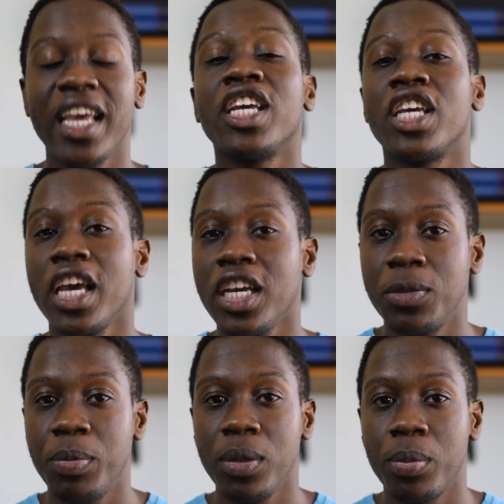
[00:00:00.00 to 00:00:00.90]

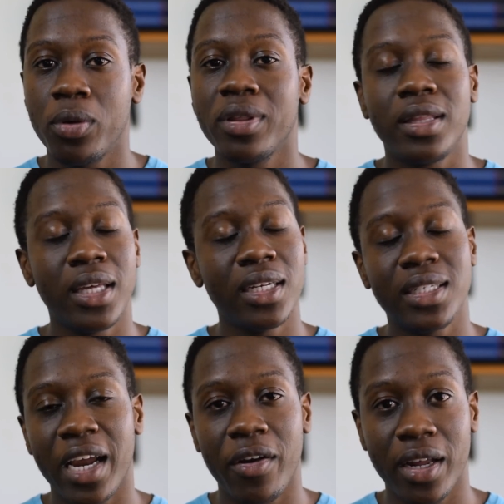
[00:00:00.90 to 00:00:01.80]
engage people, then
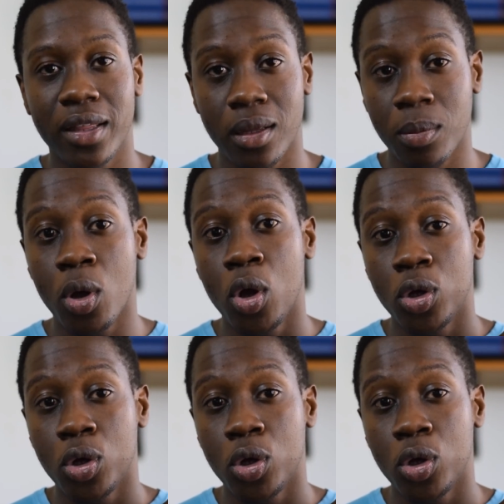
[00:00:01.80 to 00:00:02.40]
direct them